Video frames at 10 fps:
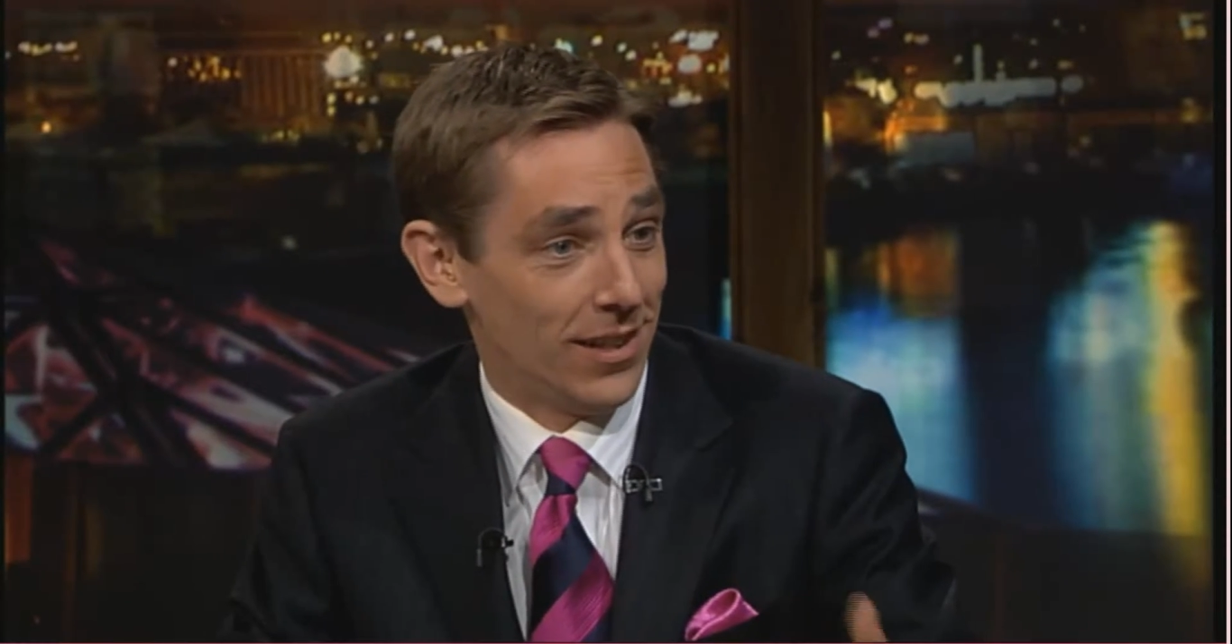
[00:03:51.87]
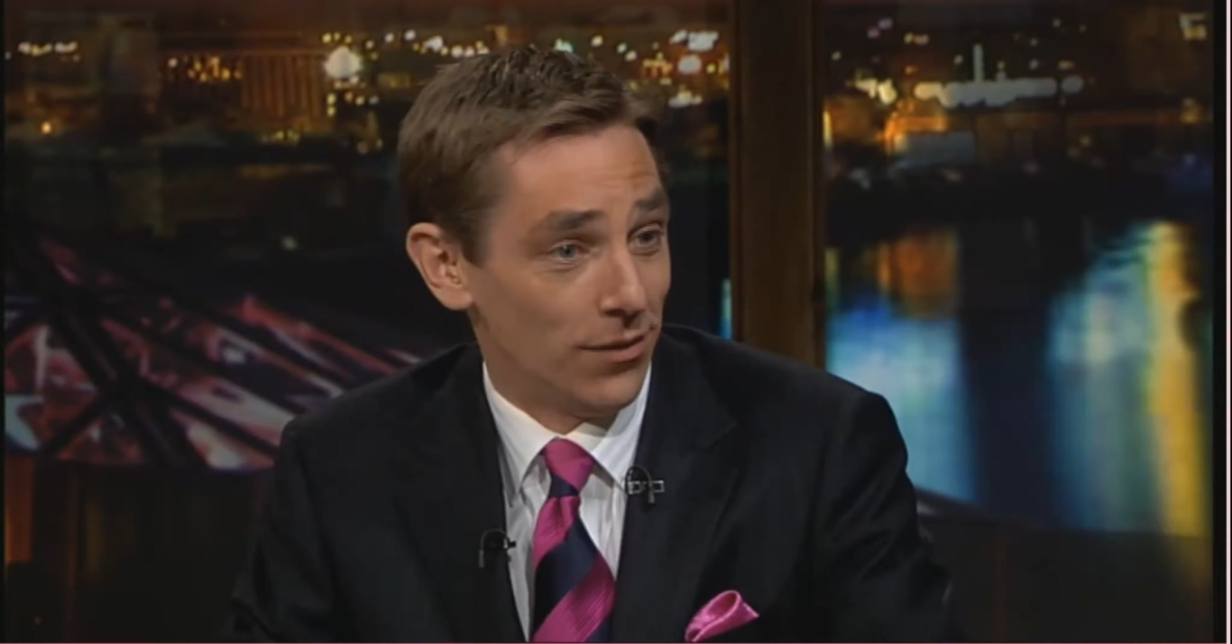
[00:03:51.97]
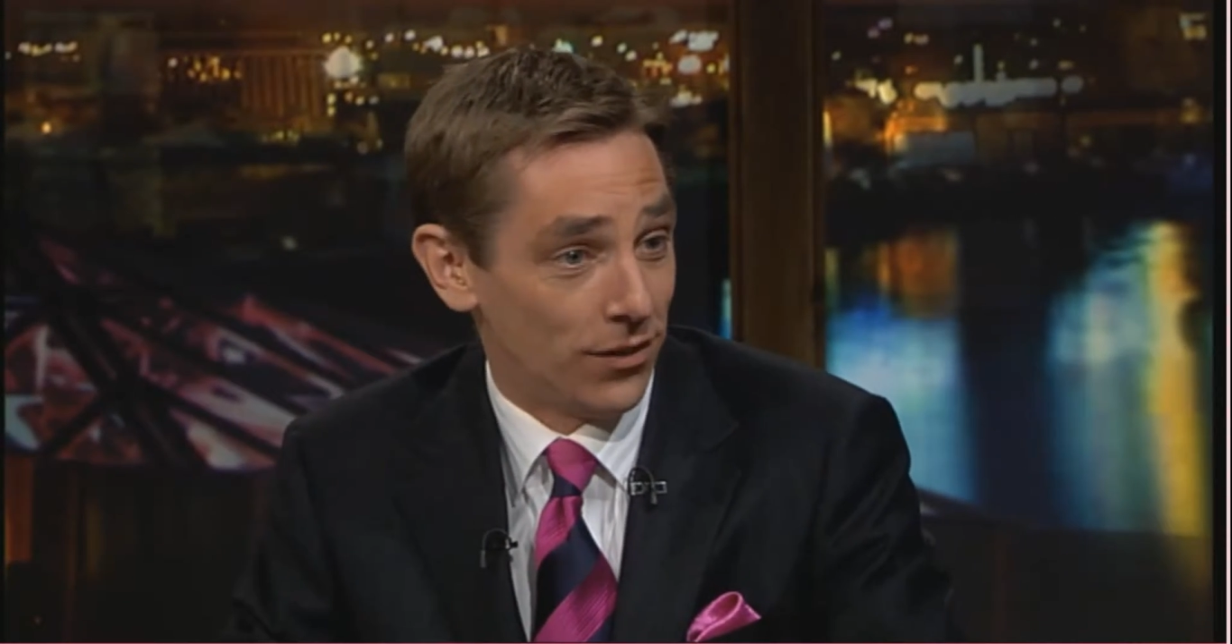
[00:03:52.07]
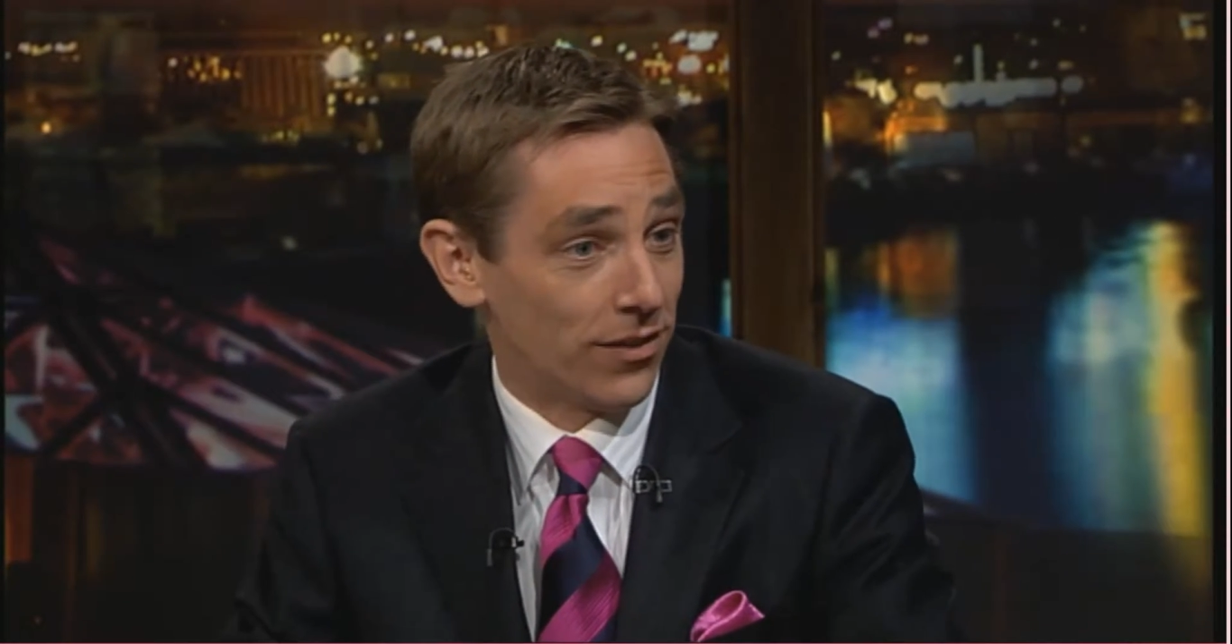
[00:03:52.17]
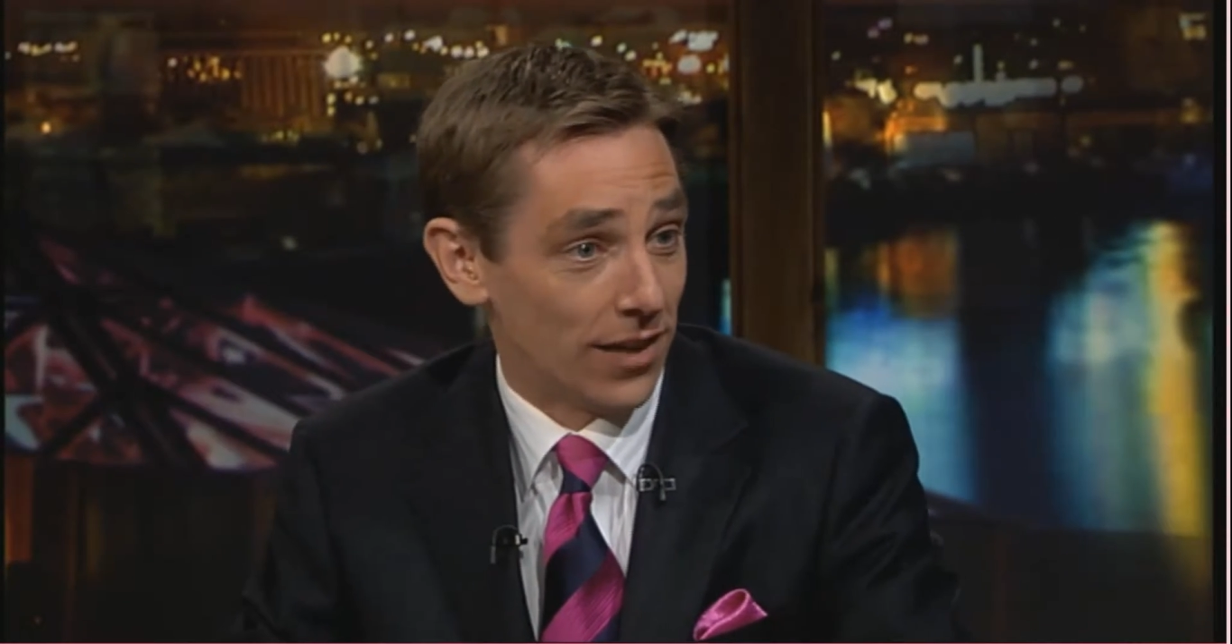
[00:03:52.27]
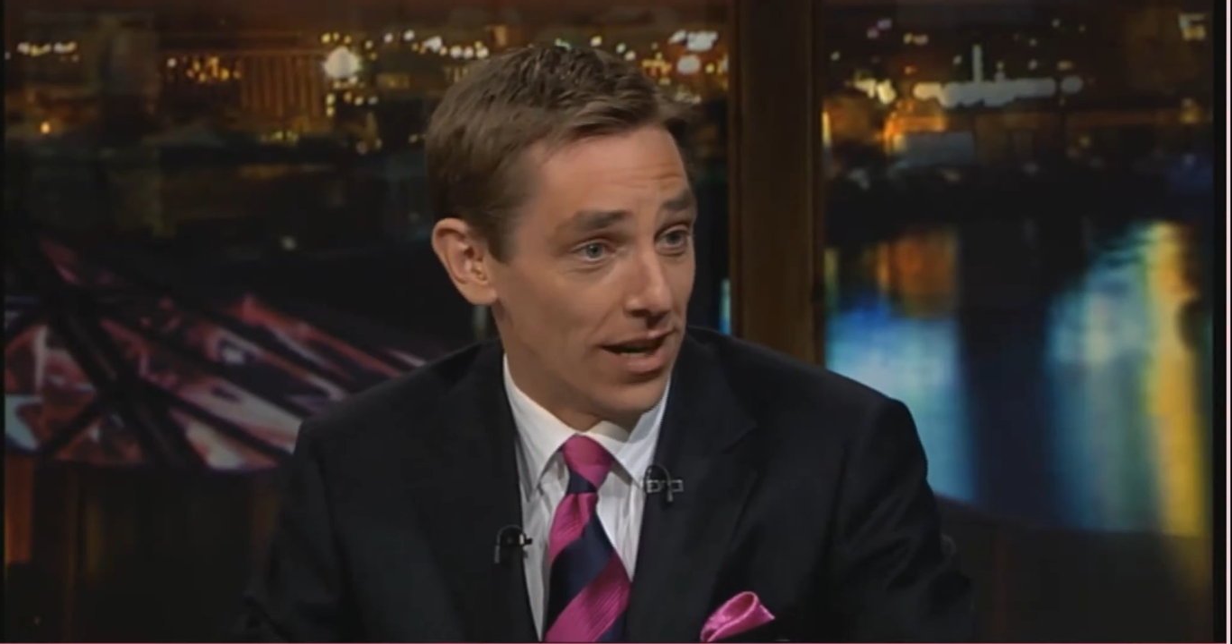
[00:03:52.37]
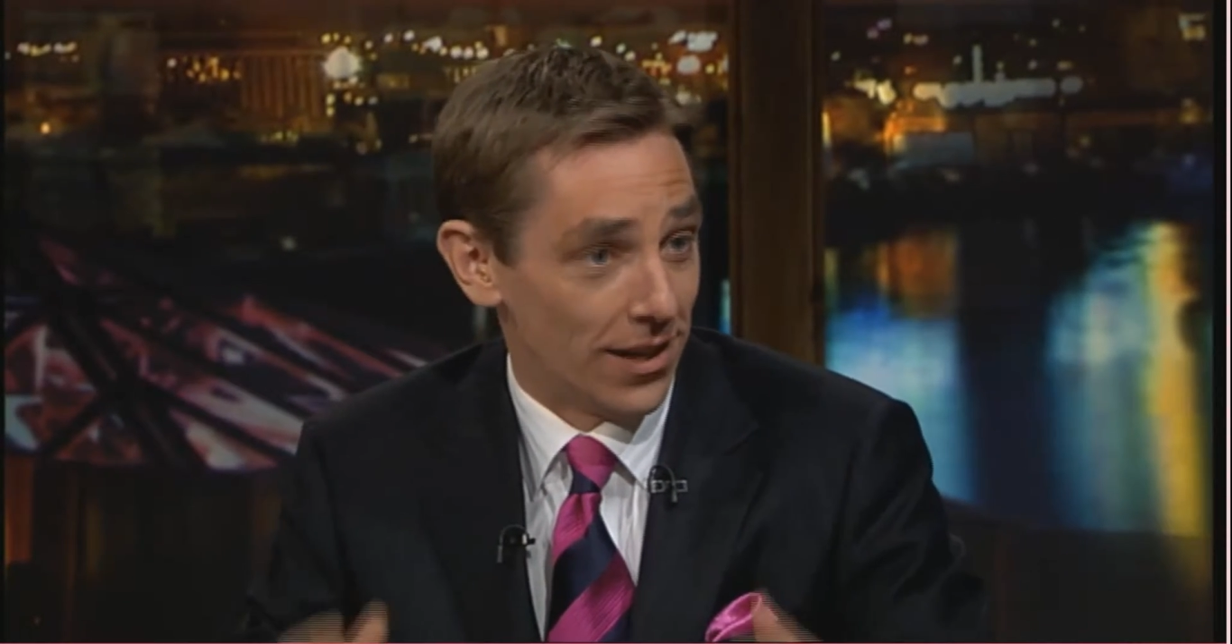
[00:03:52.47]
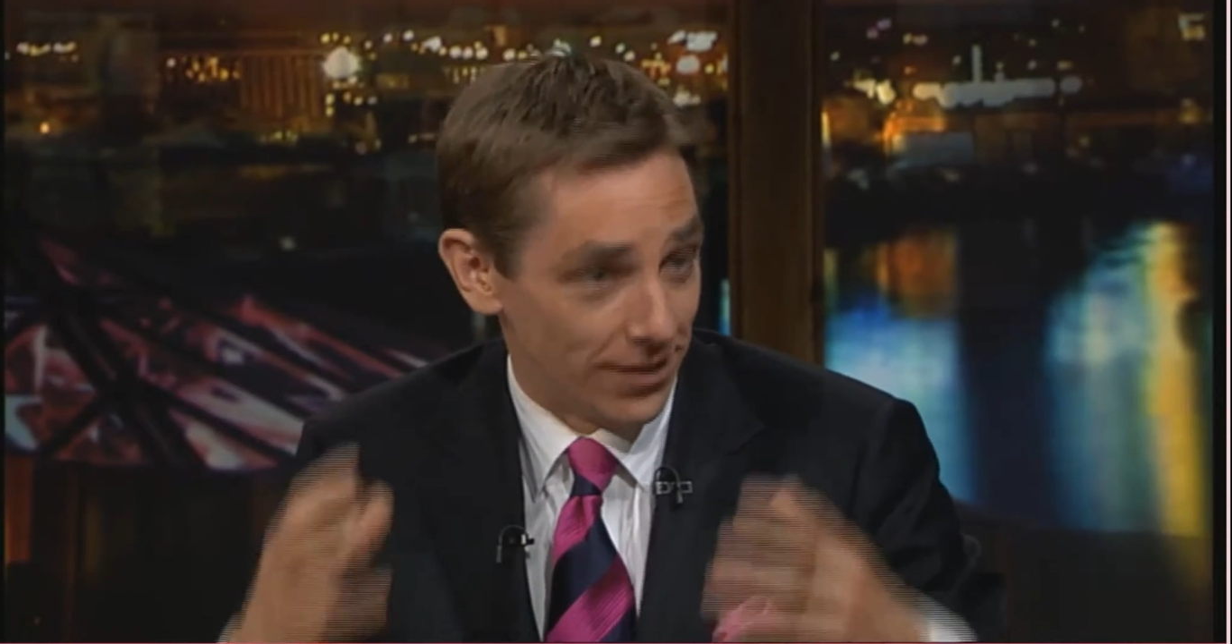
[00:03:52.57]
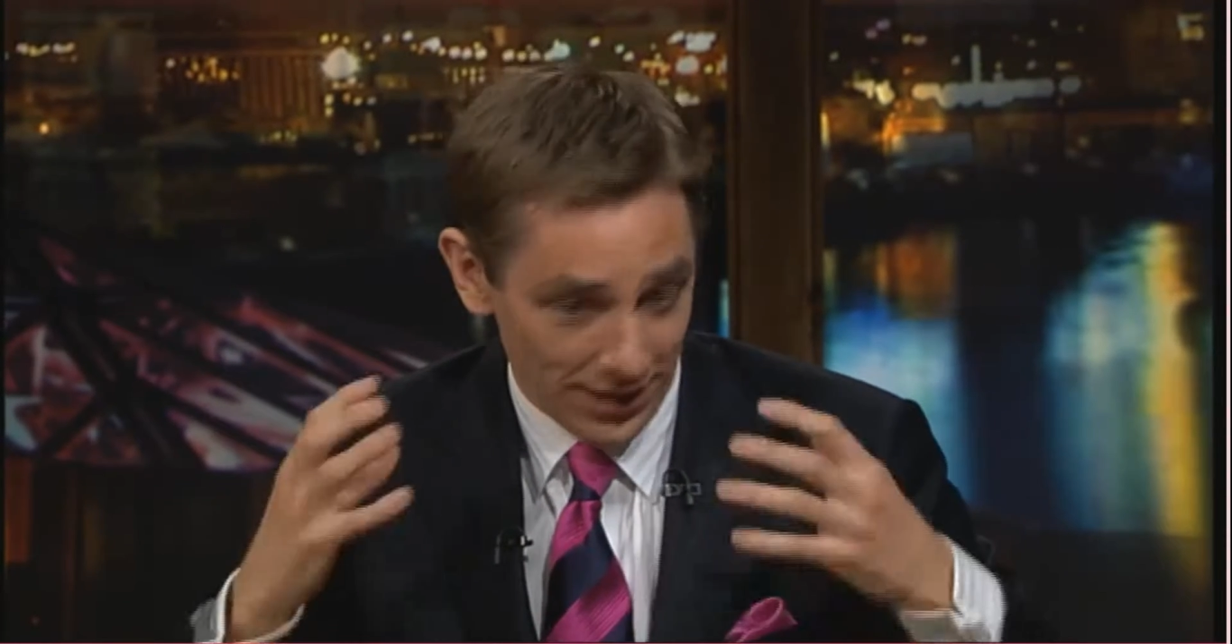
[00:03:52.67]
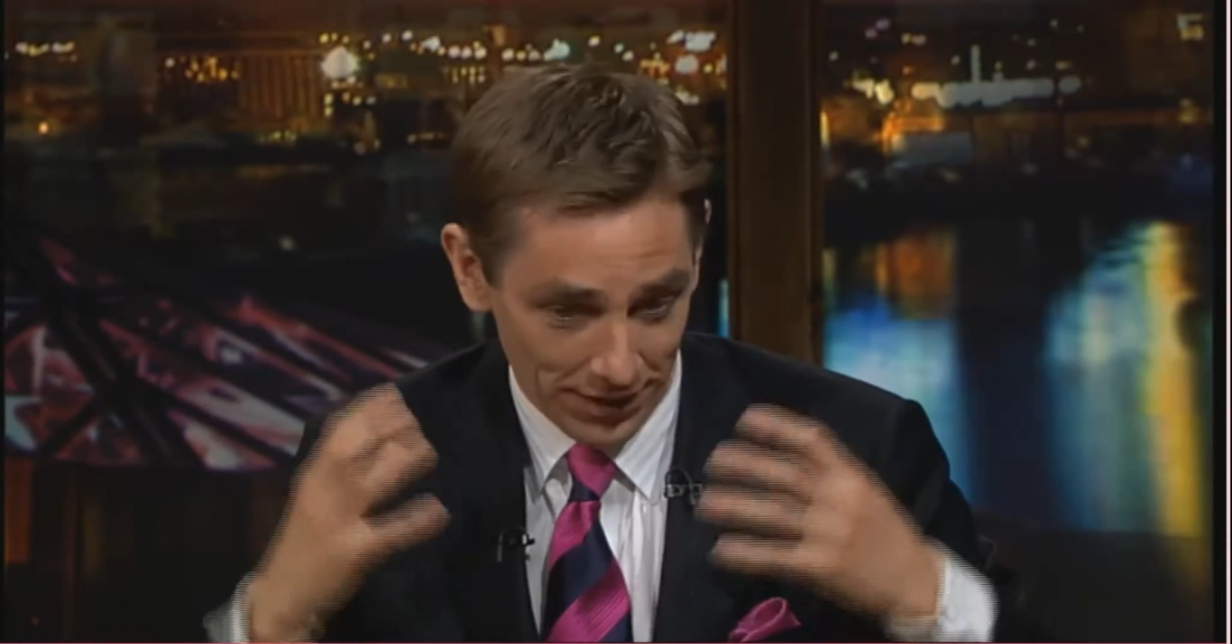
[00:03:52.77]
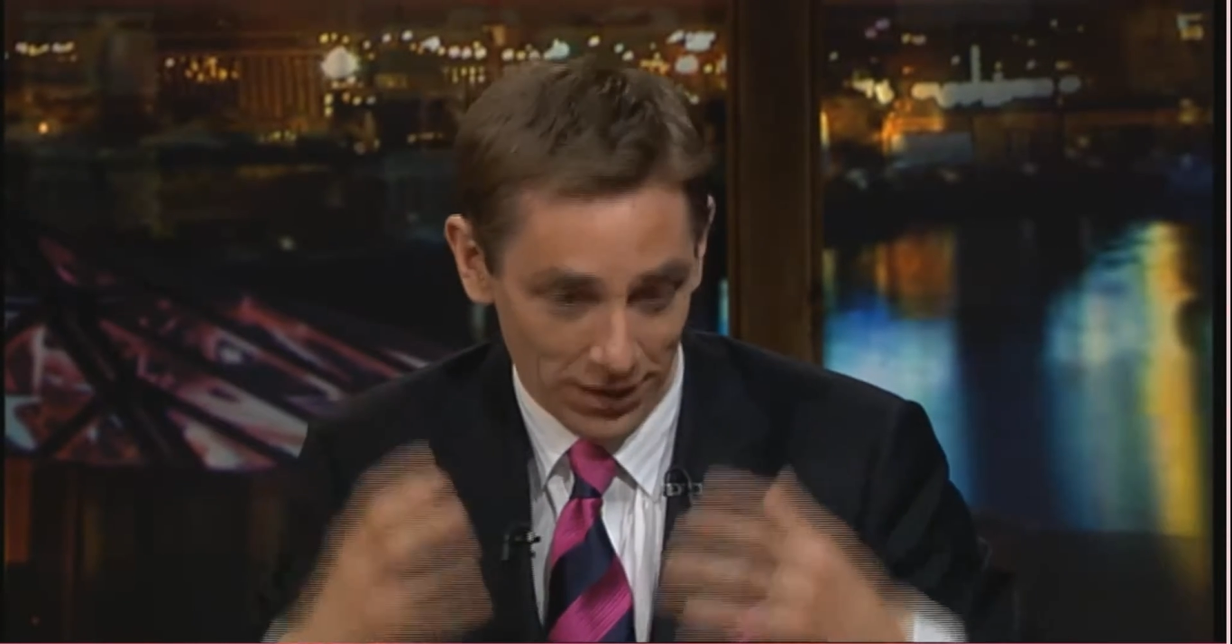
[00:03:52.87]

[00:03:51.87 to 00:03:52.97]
you've decided